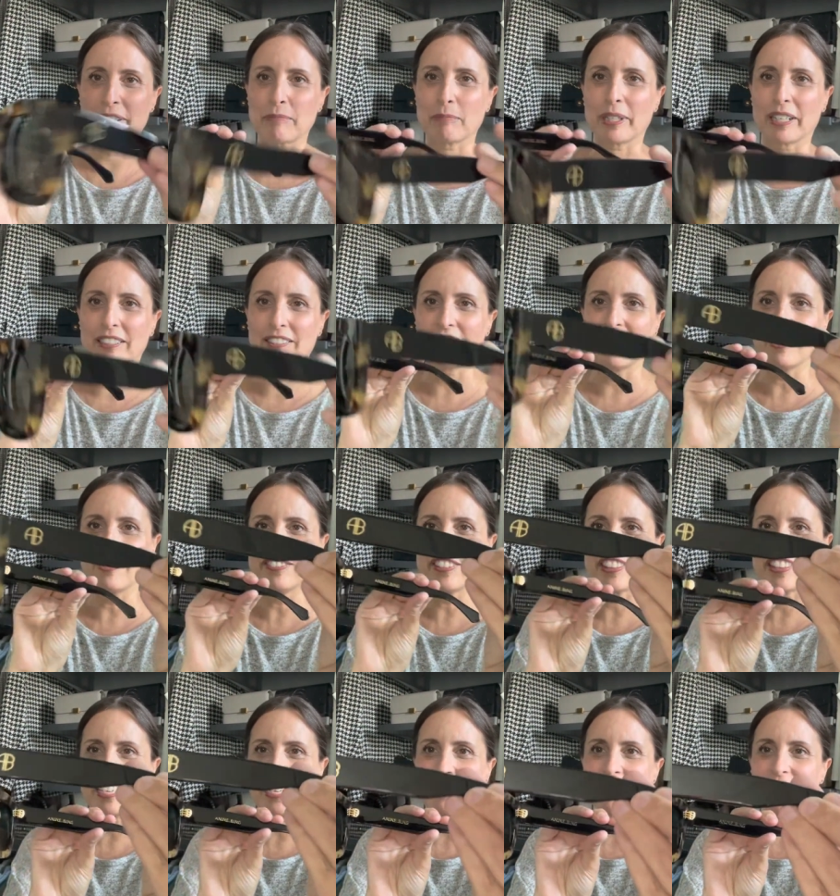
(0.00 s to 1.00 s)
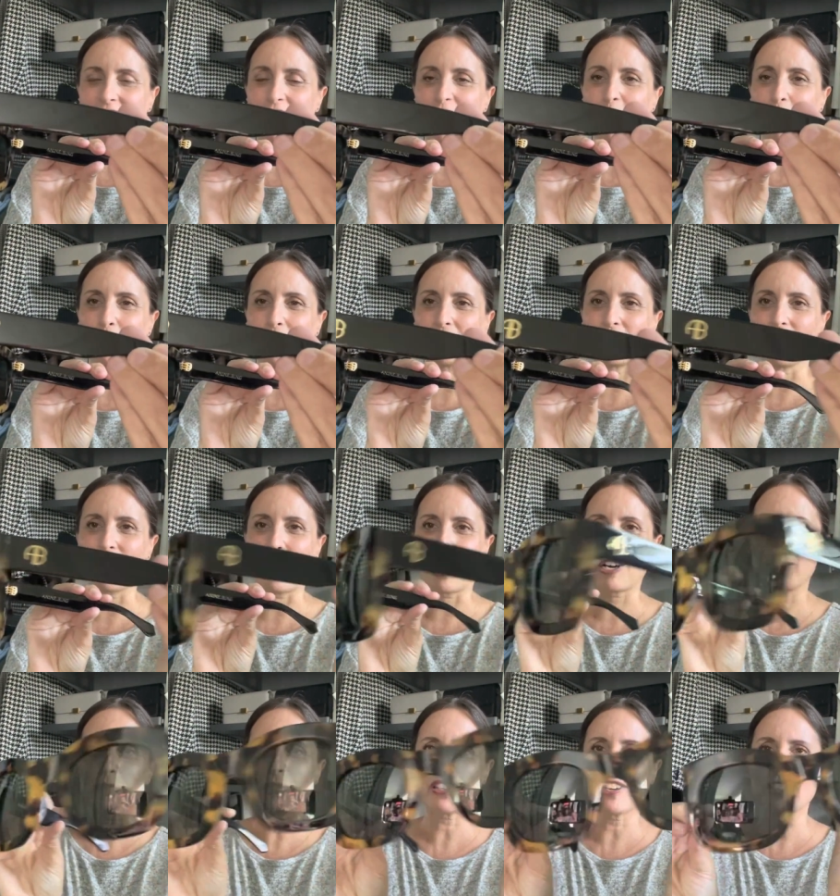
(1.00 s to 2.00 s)
but I love that um, the little
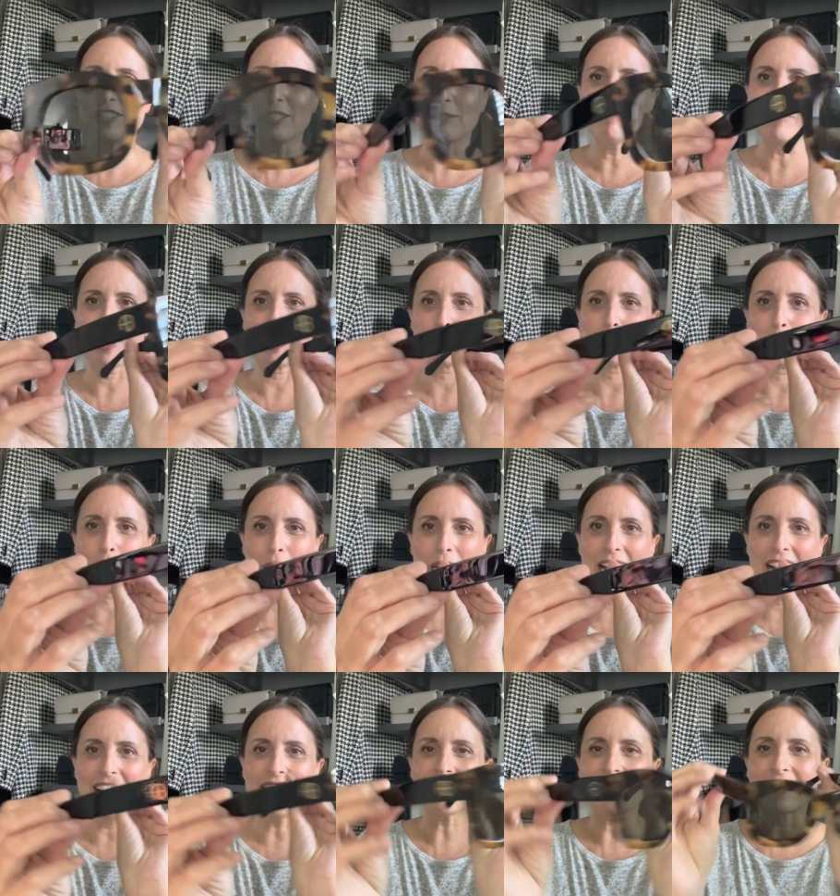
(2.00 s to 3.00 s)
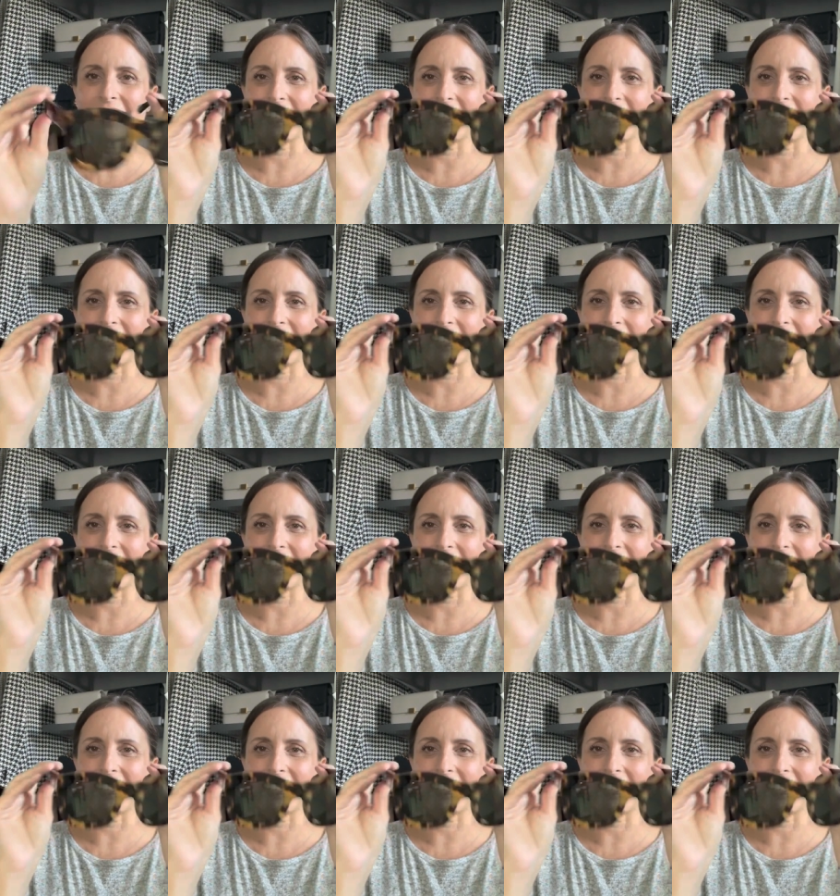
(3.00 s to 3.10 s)
arms on them are black.